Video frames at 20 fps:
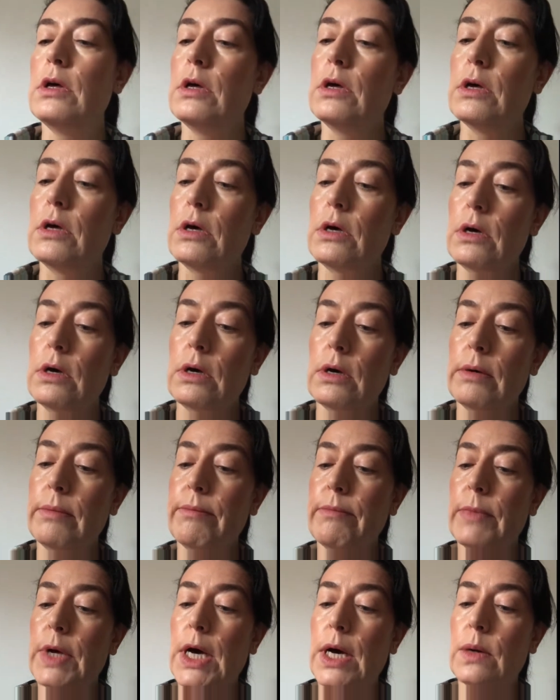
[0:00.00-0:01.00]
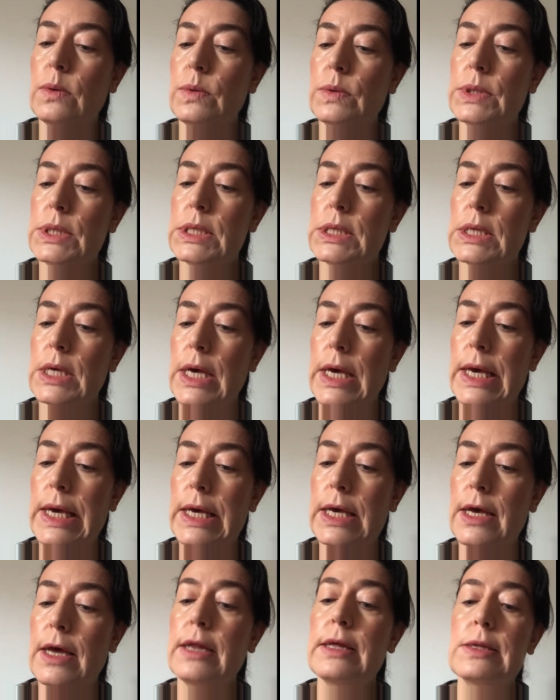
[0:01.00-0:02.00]
I would
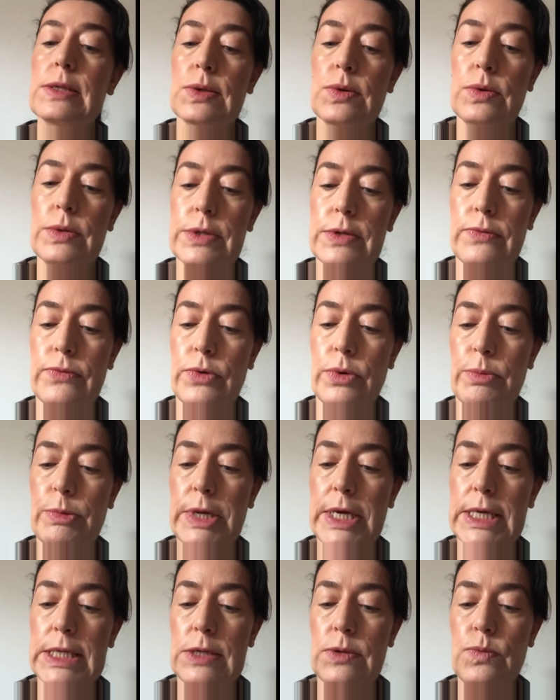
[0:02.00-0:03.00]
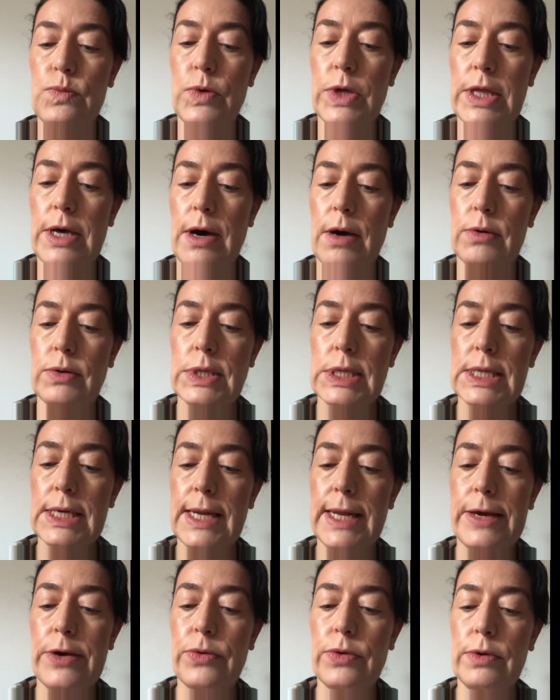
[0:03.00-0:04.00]
say, and it's also formulated without
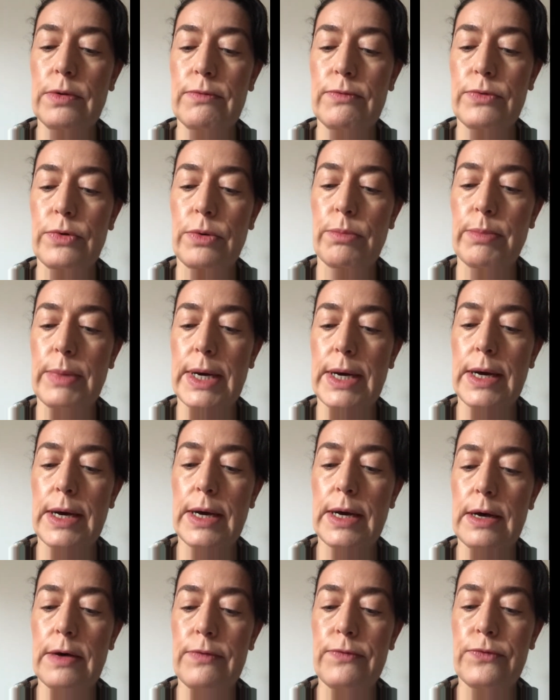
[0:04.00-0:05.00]
silicone, formaldehyde,